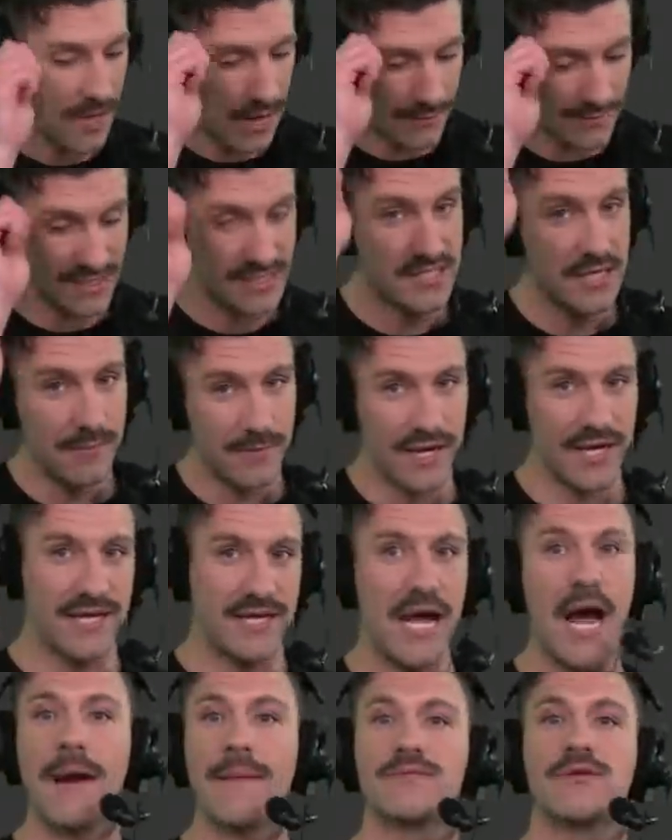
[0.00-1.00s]
I'm going to tip my
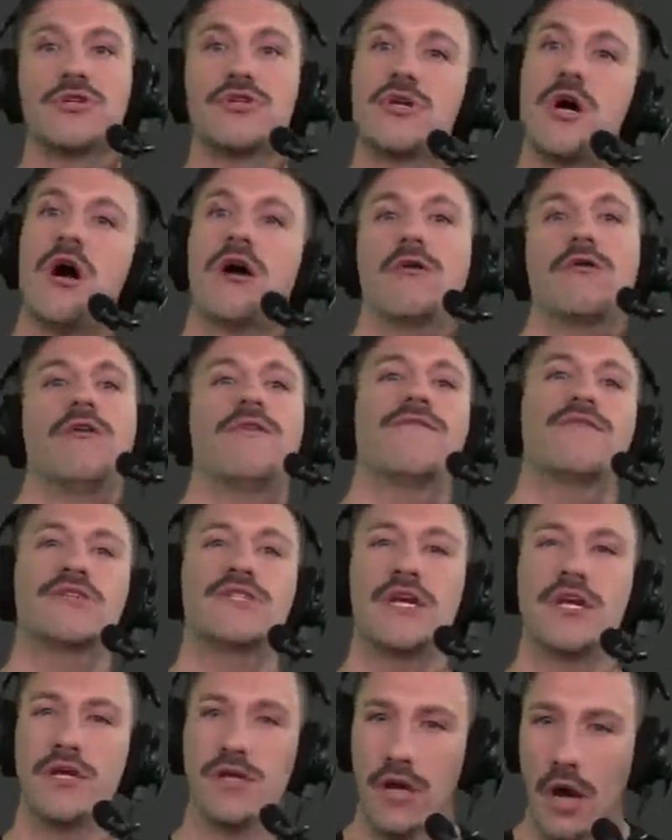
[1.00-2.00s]
cap to Jon Gruden for
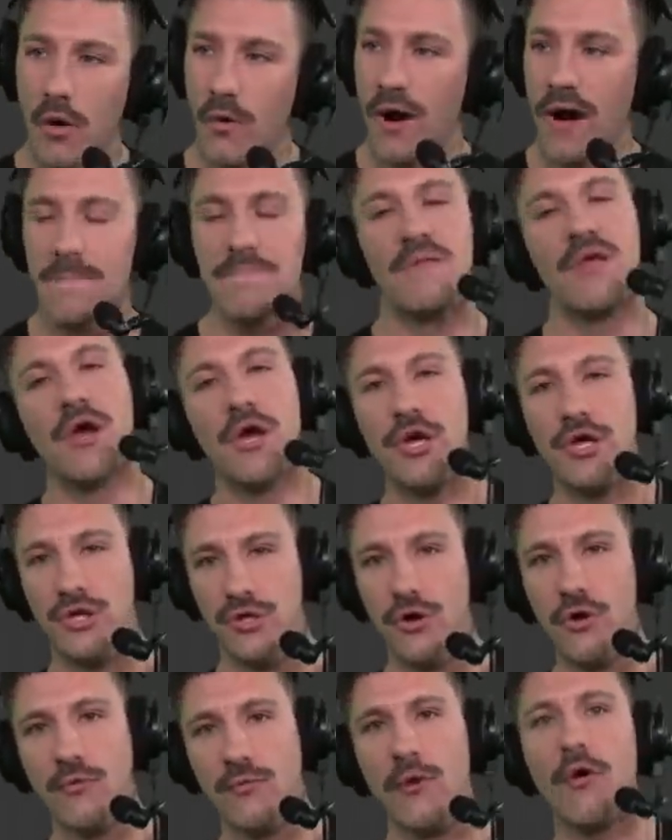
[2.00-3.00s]
saying, you know what,
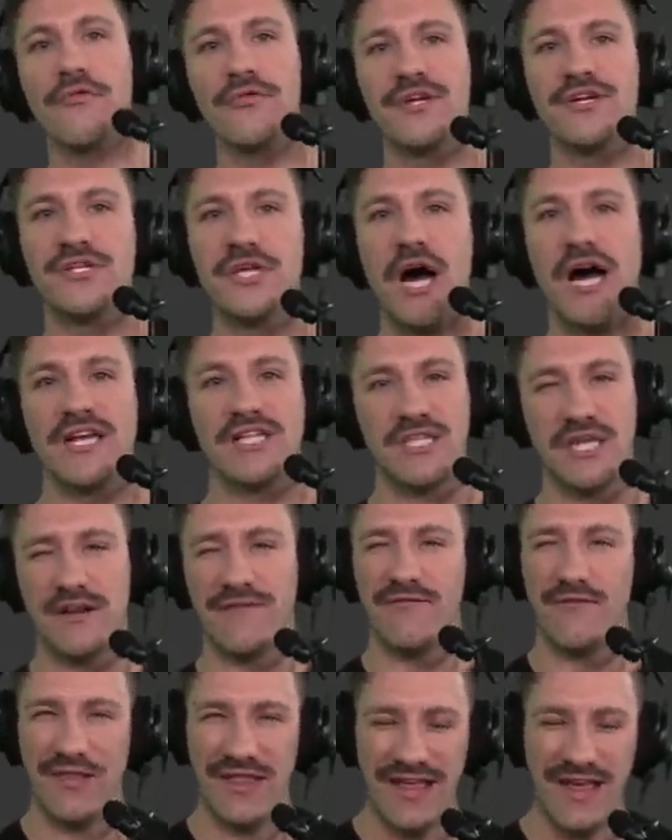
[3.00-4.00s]
you rolled the dice, and
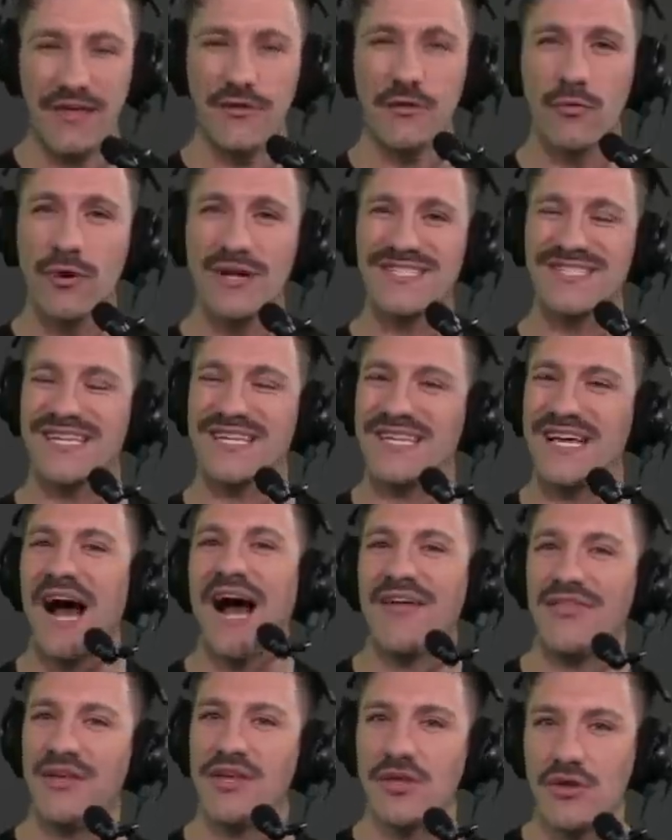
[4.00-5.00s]
if Leatherwood's the
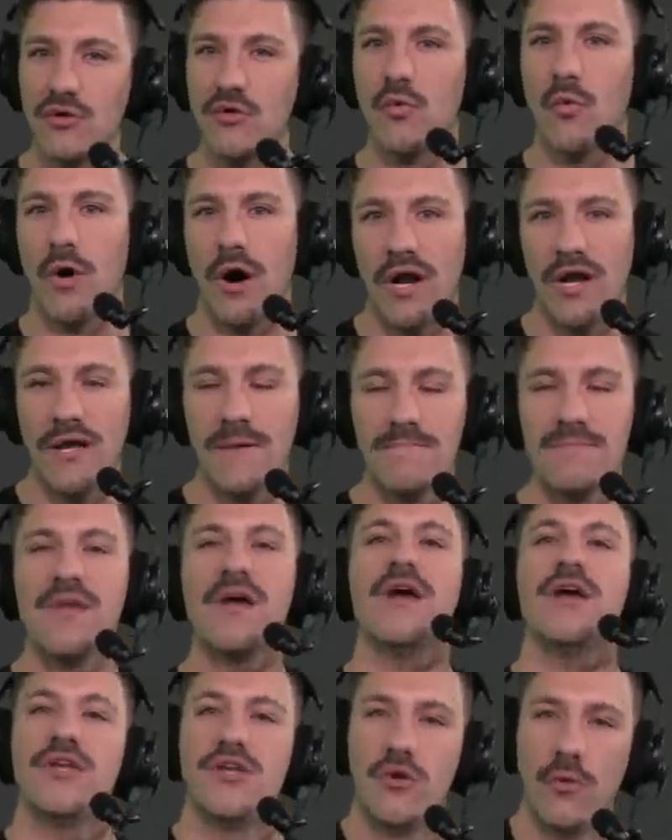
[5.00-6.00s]
guy that you wanted,
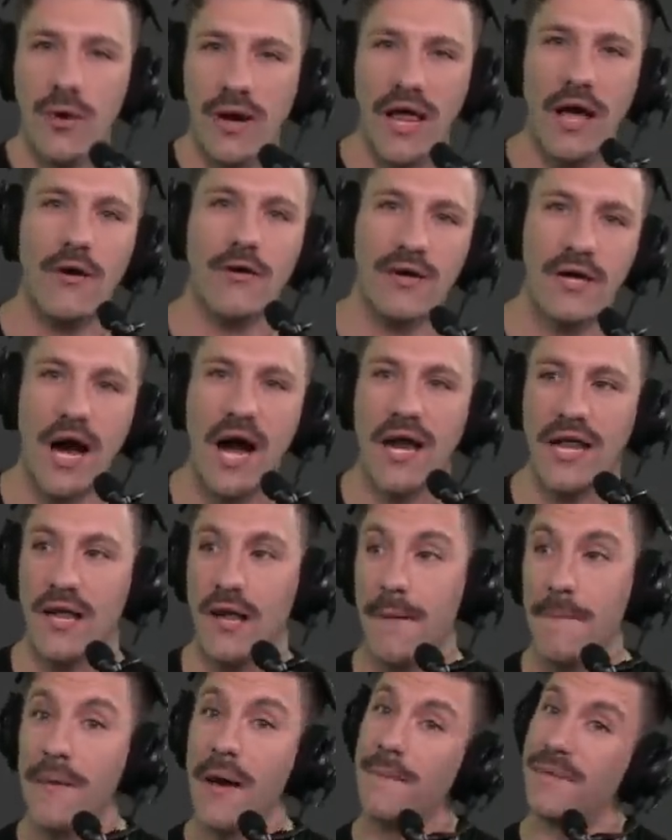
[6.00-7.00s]
you went out and got
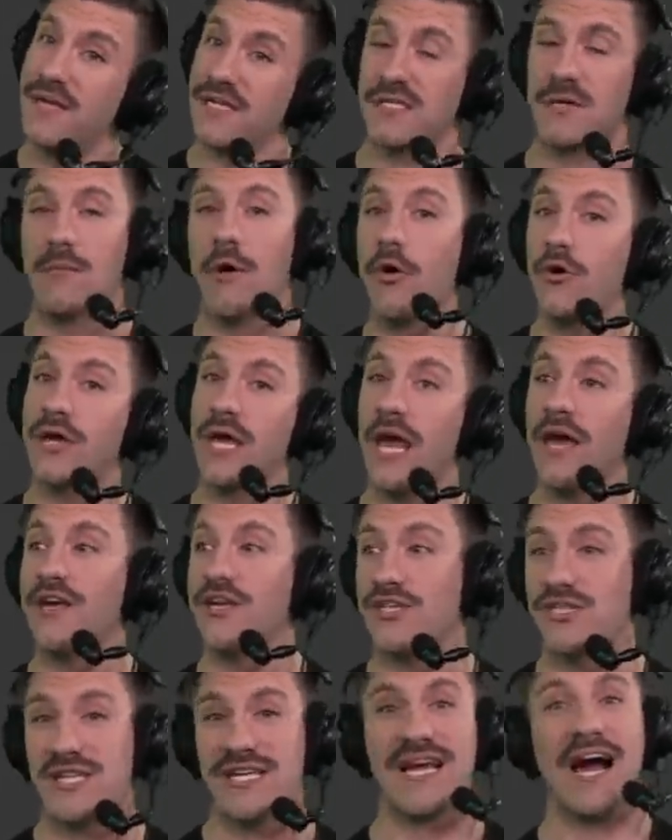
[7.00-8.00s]
him because I'm okay
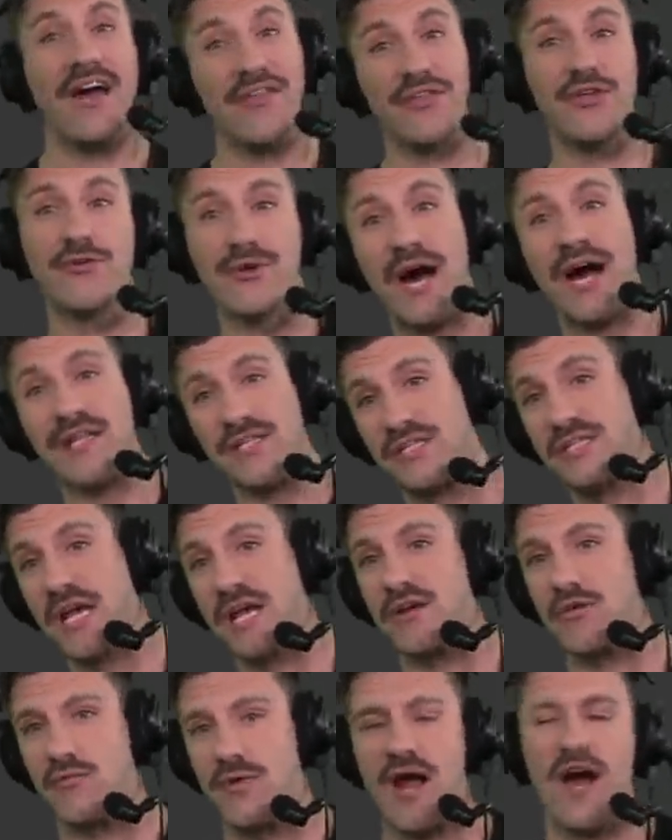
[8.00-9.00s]
because the guy that you got in
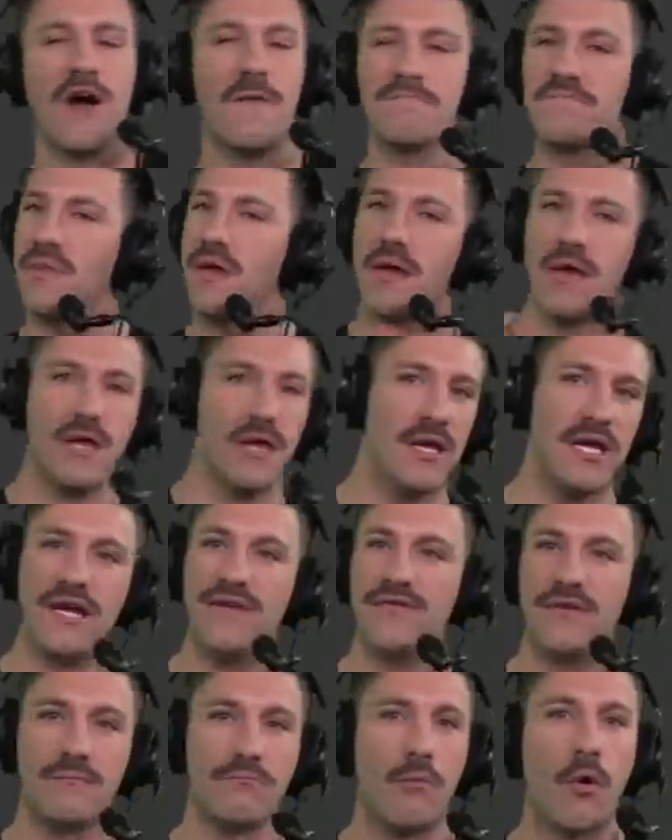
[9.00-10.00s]
second round
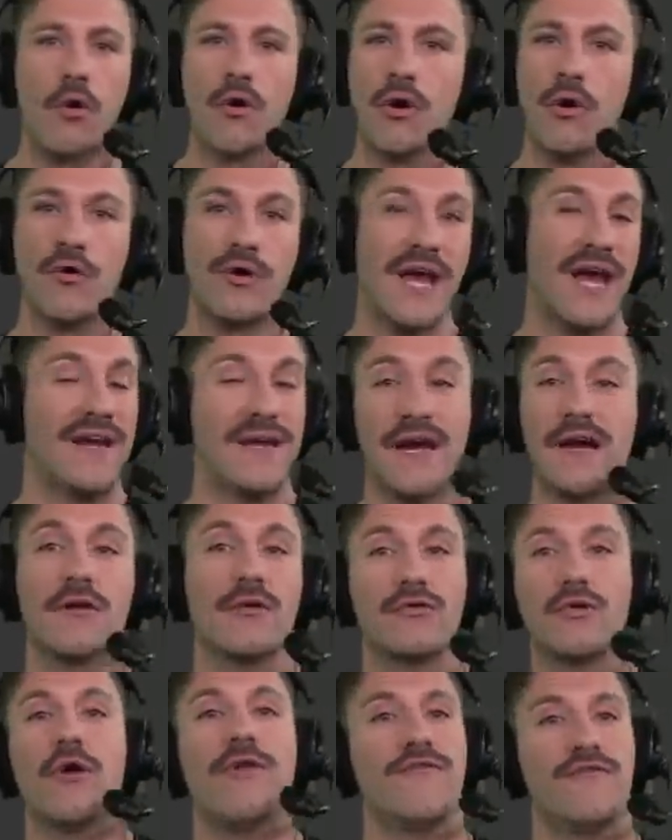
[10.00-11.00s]
even more okay. And I
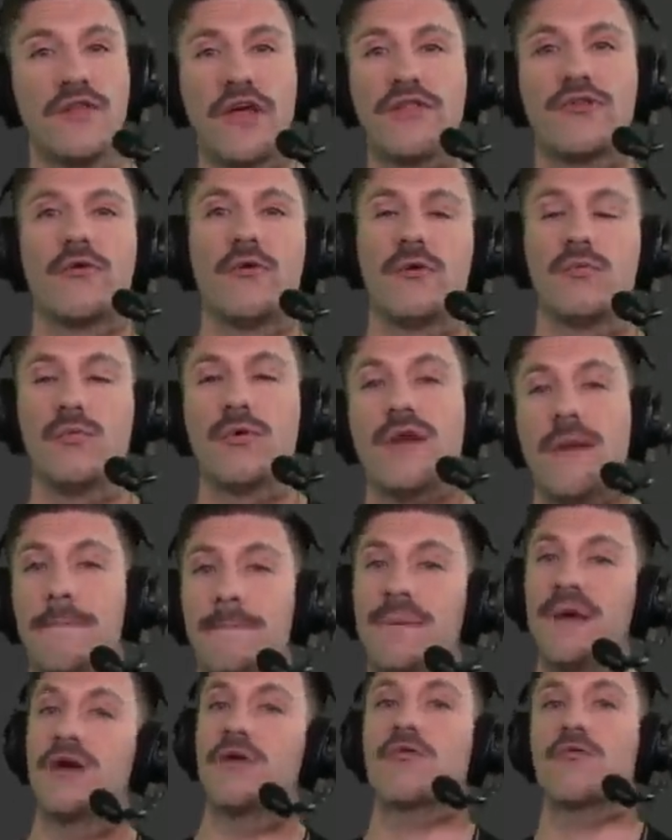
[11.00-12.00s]
don't know if Leatherwood would
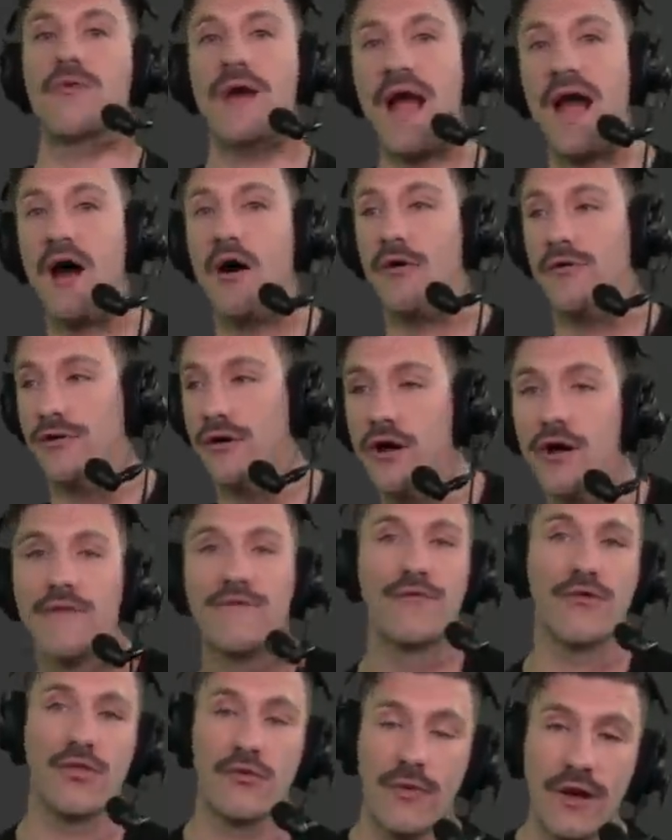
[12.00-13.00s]
have been around
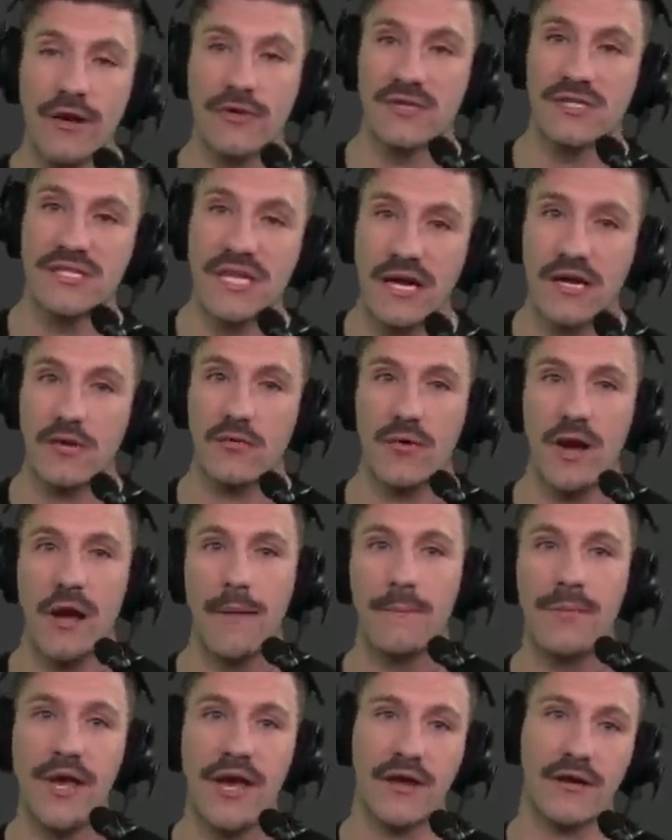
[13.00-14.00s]
for the Raiders' second
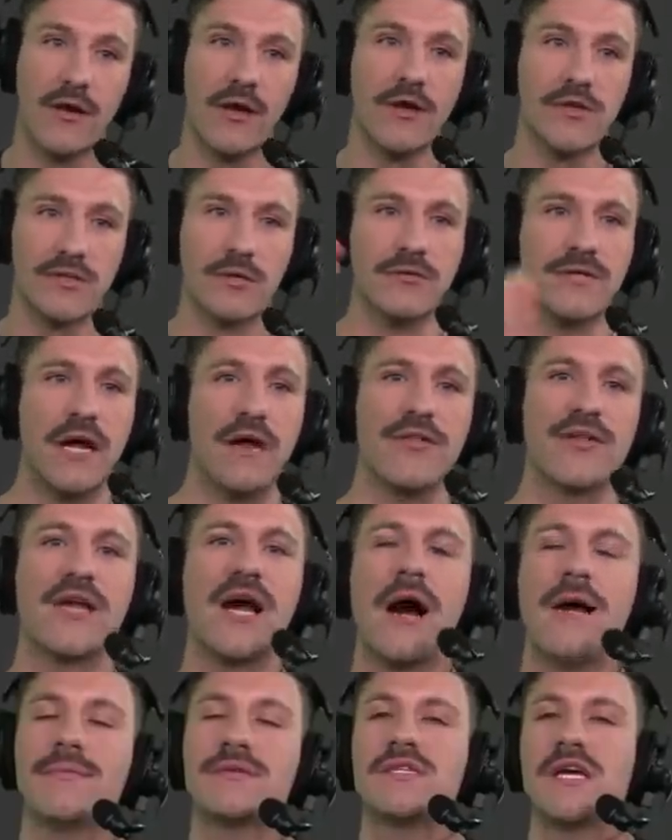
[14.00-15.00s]
round pick. So go down to the
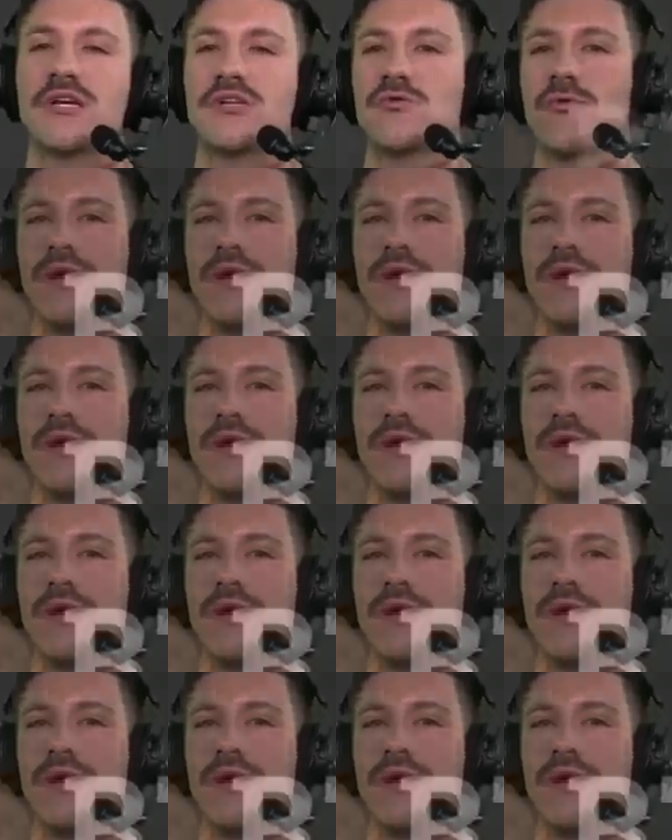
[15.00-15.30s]
comment section